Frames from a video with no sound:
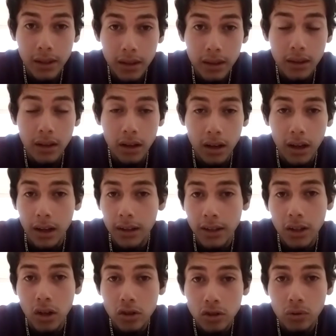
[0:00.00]
the
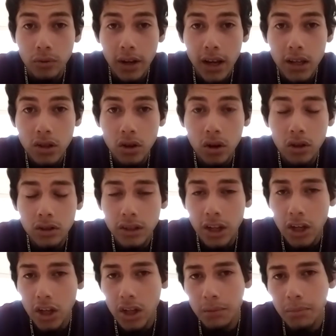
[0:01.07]
sureños,
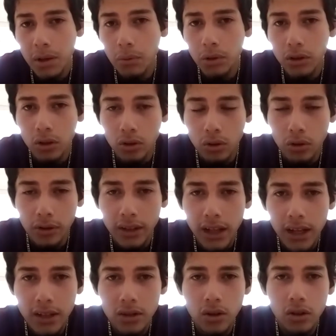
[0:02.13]
and you're gonna be with the
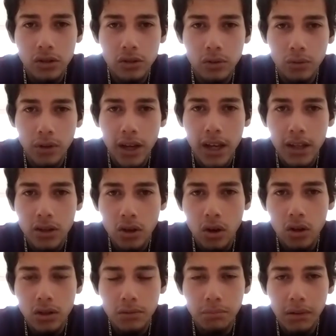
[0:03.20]
norteños,
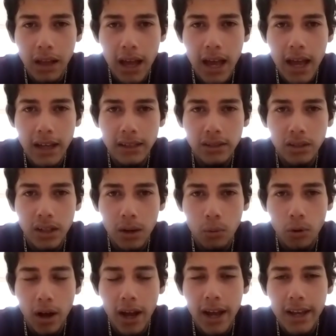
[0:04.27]
sureños, blacks,
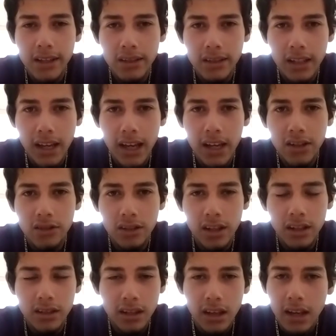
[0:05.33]
whites,
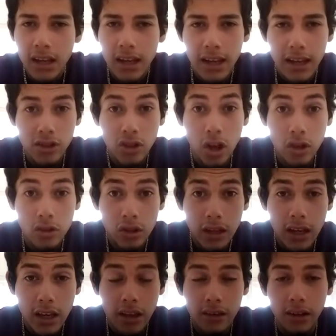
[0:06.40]
Asians, and it's all
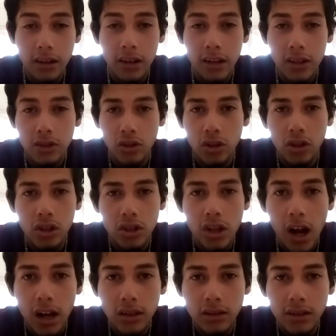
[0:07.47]
together. So so you could
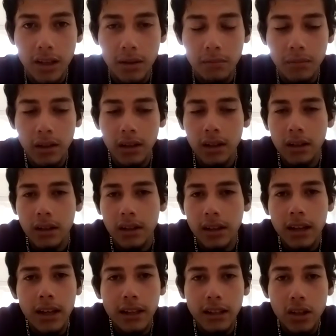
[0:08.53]
talk to them,
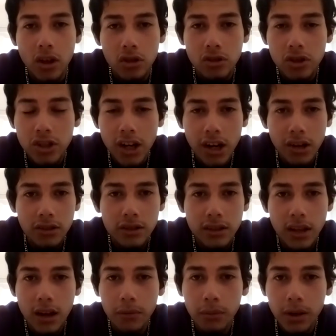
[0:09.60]
and share
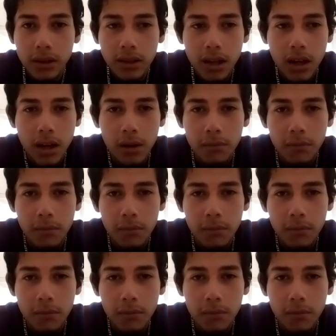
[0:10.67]
stuff with them